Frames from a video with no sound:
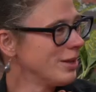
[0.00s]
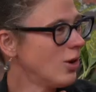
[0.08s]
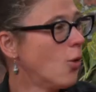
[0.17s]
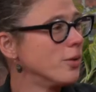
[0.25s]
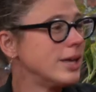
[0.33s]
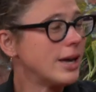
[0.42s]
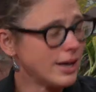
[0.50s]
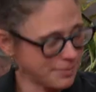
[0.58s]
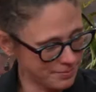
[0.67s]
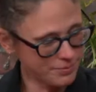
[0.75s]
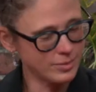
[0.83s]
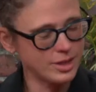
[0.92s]
or any of yeah, those
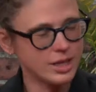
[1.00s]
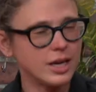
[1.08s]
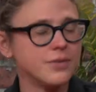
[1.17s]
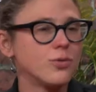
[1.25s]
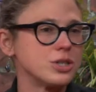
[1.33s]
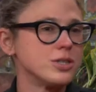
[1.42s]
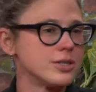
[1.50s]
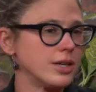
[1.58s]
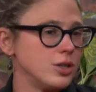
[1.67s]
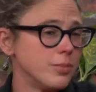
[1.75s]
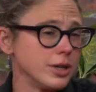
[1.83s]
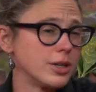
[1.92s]
questions. The kind of questions that
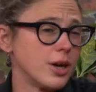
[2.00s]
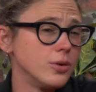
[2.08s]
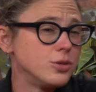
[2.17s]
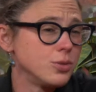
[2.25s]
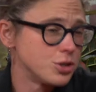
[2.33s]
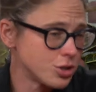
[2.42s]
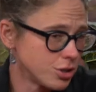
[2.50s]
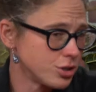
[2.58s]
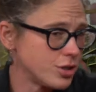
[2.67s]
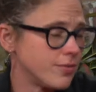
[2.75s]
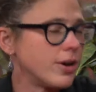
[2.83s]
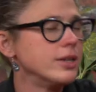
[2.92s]
you might go to a church
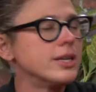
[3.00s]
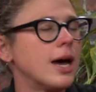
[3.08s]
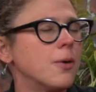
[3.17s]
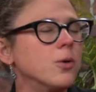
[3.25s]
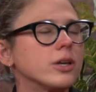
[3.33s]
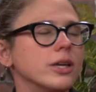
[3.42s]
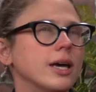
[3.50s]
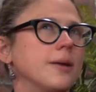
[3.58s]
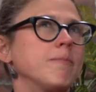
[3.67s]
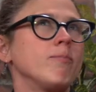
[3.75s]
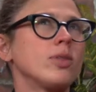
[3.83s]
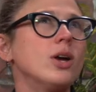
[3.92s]
to find out. We're looking
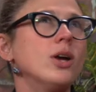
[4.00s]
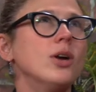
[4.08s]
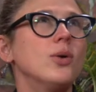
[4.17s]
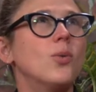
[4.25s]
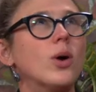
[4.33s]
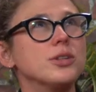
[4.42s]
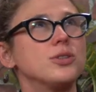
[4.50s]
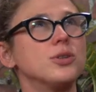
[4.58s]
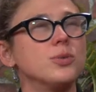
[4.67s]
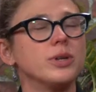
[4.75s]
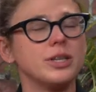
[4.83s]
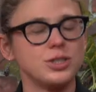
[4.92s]
at what
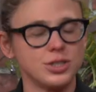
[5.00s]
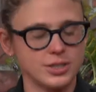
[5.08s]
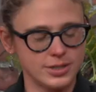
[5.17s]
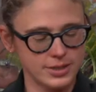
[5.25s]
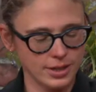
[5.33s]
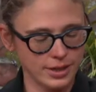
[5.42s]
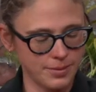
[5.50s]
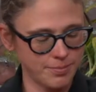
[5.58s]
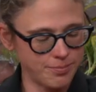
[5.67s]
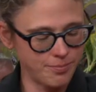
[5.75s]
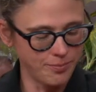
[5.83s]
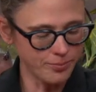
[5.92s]
do religious
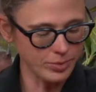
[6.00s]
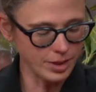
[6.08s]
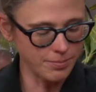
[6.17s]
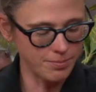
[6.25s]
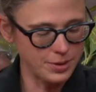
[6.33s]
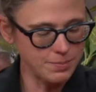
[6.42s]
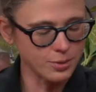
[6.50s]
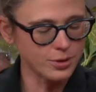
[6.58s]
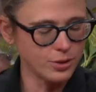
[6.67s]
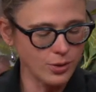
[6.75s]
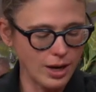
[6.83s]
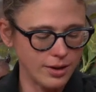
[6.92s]
um, people
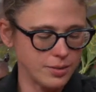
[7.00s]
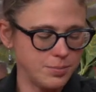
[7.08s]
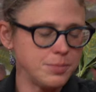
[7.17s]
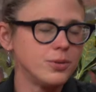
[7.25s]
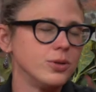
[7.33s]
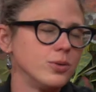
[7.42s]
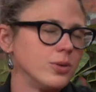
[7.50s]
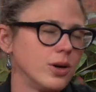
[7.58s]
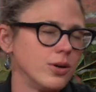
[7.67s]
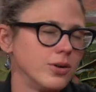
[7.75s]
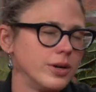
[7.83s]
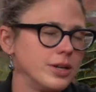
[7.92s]
who have people who
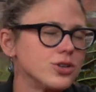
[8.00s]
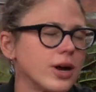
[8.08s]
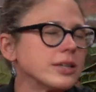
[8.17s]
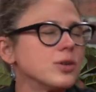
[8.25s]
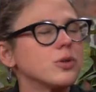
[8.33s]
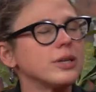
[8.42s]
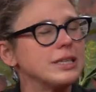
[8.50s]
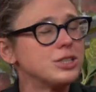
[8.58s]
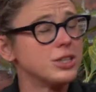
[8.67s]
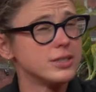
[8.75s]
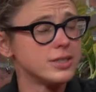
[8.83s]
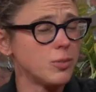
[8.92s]
are interacting with
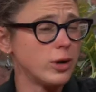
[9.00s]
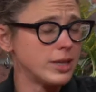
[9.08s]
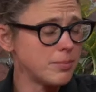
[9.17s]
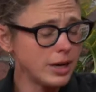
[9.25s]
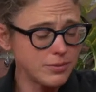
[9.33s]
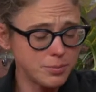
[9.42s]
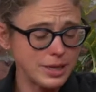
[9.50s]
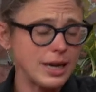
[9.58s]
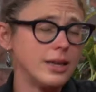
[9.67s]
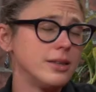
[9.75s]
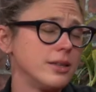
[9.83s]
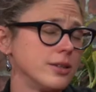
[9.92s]
religion in some way, and they might even be
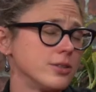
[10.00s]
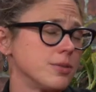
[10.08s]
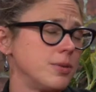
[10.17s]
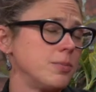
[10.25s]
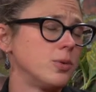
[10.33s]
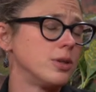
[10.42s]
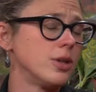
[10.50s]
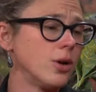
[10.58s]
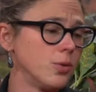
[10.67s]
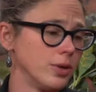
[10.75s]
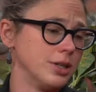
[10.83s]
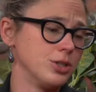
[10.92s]
atheists or people with no
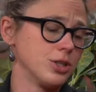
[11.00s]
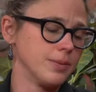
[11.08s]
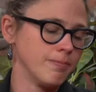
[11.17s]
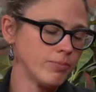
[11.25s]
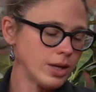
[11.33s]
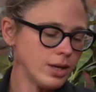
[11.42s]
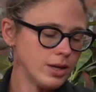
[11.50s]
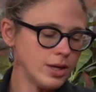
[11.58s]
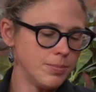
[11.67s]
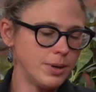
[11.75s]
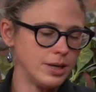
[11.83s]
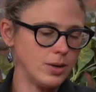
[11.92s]
religion,
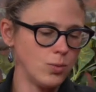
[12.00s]
but